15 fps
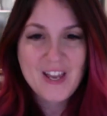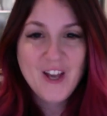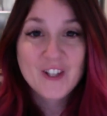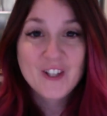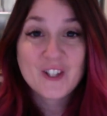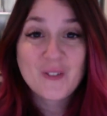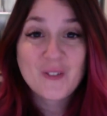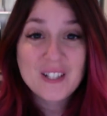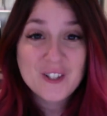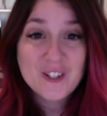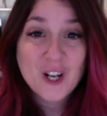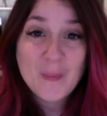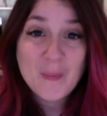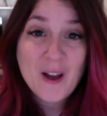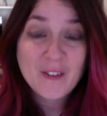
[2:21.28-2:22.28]
So let's talk
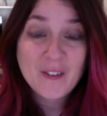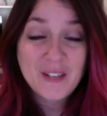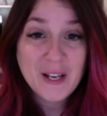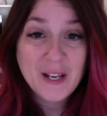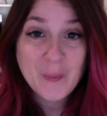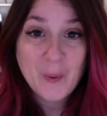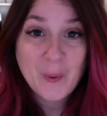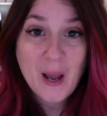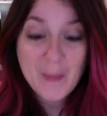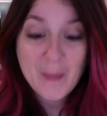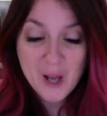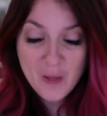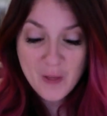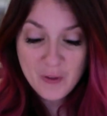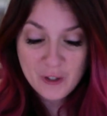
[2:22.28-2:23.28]
about nail prep.
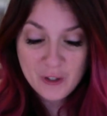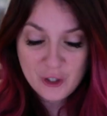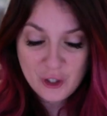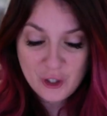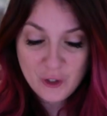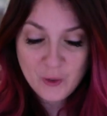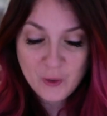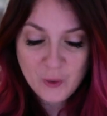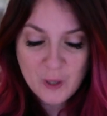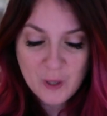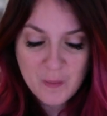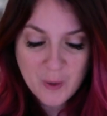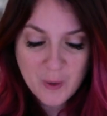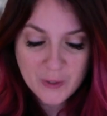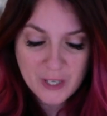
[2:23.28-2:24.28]
The 2
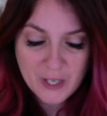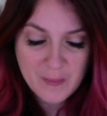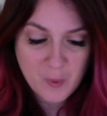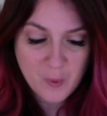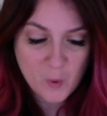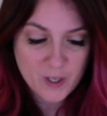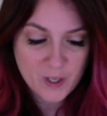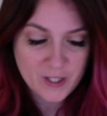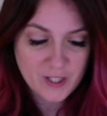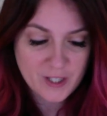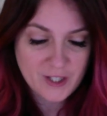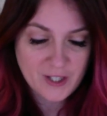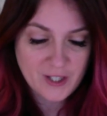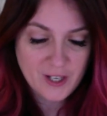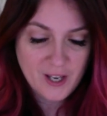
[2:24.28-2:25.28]
most important
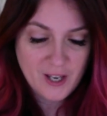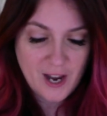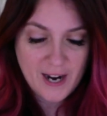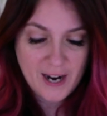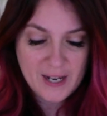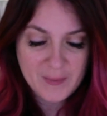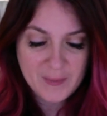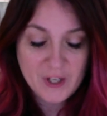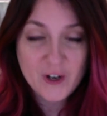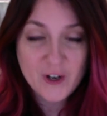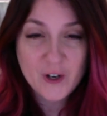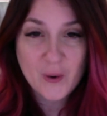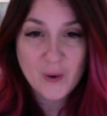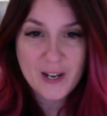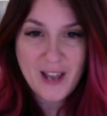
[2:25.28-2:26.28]
items that you're
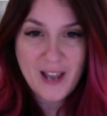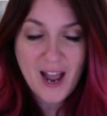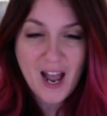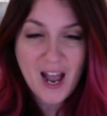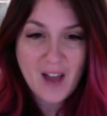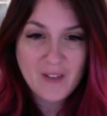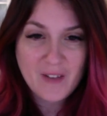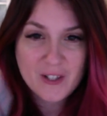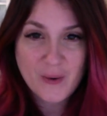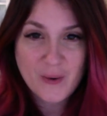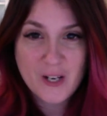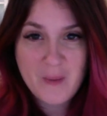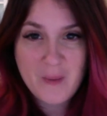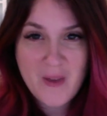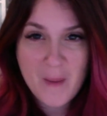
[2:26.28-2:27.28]
going to have is going to
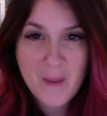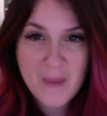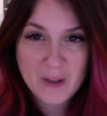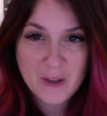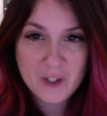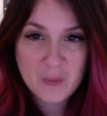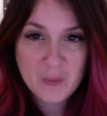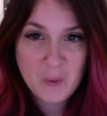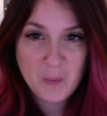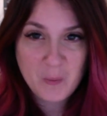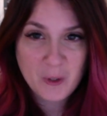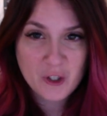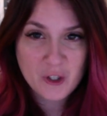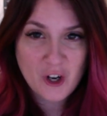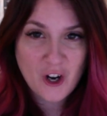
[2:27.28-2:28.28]
be that metal spoon
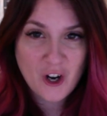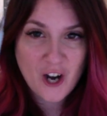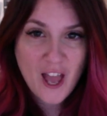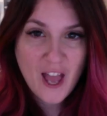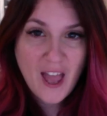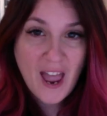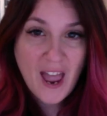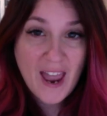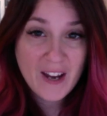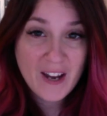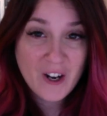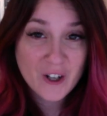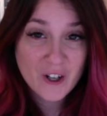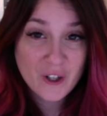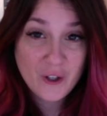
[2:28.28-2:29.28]
pusher and
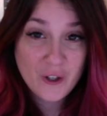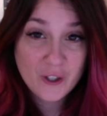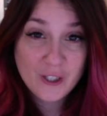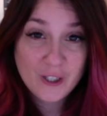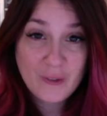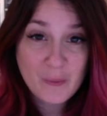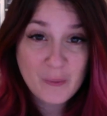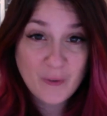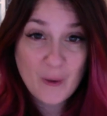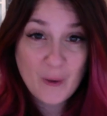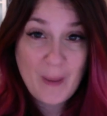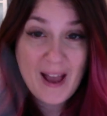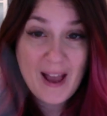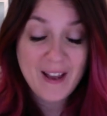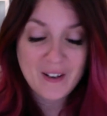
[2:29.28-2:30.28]
our cuticle remover
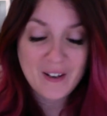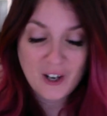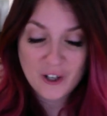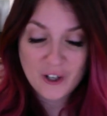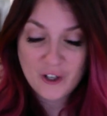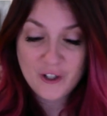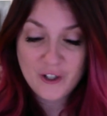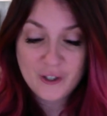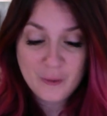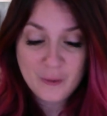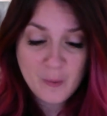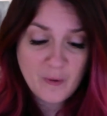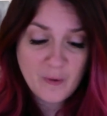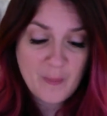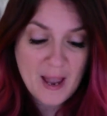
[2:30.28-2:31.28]
pen. Our cuticle
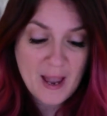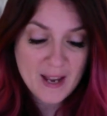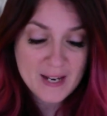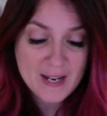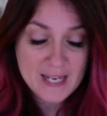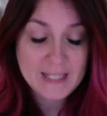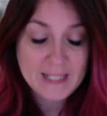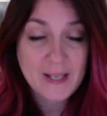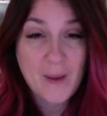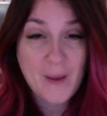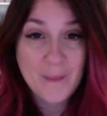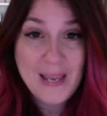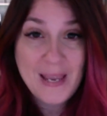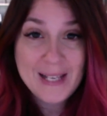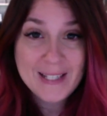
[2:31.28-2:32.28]
remover pen is
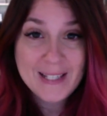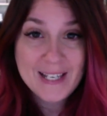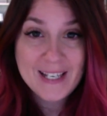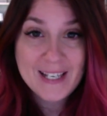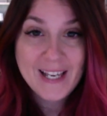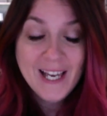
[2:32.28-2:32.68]
amazing.